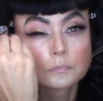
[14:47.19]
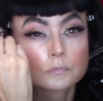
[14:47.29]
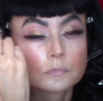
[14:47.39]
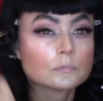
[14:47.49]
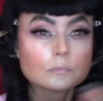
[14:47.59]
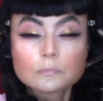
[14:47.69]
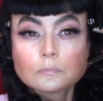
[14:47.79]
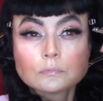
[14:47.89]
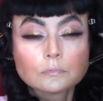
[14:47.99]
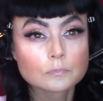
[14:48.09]

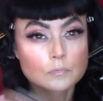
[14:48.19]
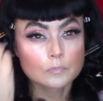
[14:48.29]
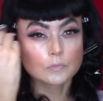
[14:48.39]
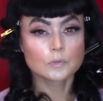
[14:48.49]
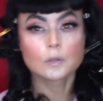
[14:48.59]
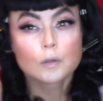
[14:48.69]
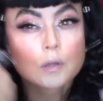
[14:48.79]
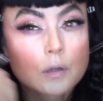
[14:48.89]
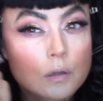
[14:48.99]
Nothing is said.